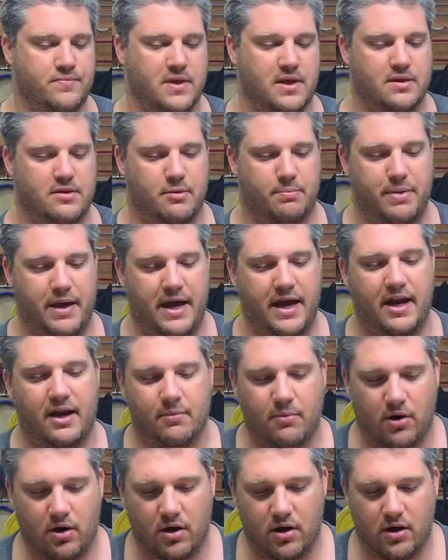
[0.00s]
The
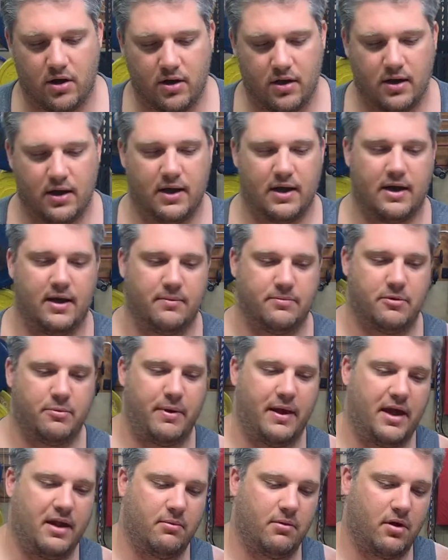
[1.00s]
Panama
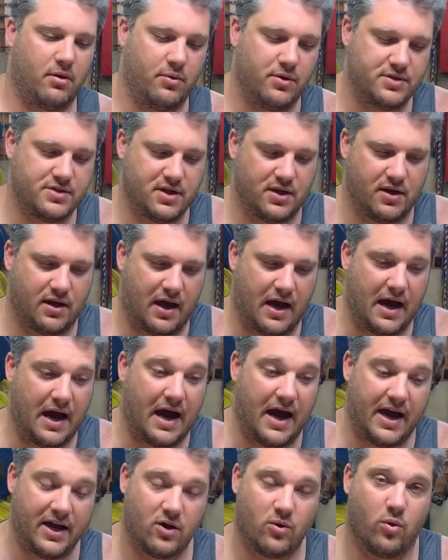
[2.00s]
was a
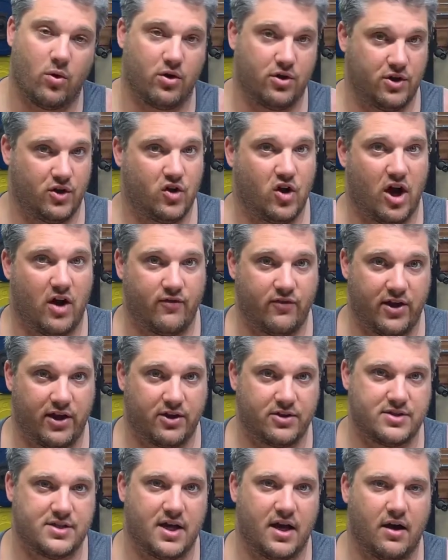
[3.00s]
high quality coffee, I could
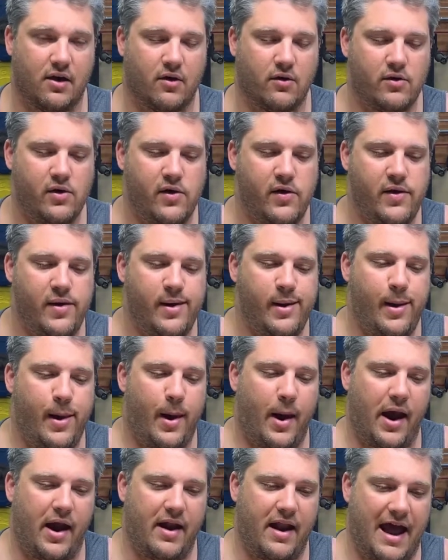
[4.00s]
tell.
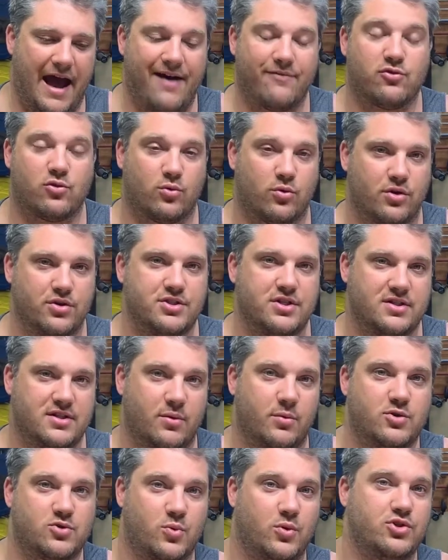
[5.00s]
And afterwards, he said,
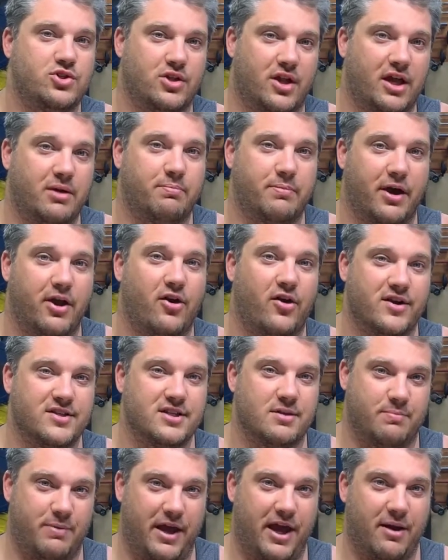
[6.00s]
"Which one do you like better?" I
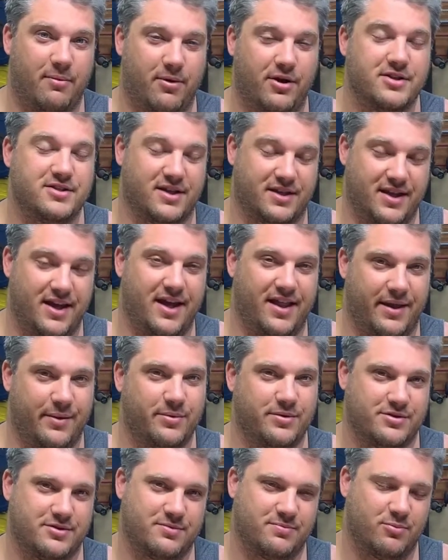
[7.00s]
said, "Panama." He's like, "Yeah, that
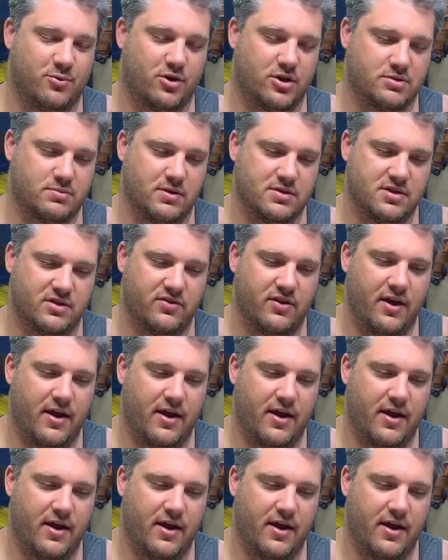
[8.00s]
one's more expensive."